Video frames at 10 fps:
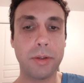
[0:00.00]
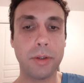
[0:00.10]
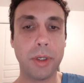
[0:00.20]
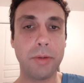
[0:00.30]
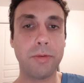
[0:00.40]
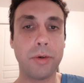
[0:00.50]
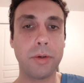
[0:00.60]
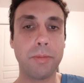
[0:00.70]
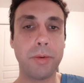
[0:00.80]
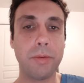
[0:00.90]
and for the
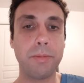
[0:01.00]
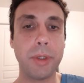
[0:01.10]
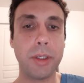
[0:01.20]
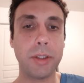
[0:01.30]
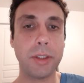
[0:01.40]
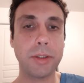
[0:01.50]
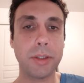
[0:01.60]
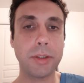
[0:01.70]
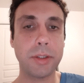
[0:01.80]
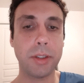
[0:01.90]
Pope Benedict the
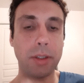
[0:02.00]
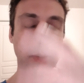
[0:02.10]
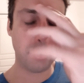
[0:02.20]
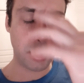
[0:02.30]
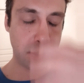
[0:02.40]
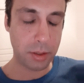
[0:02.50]
sixteenth. Amen.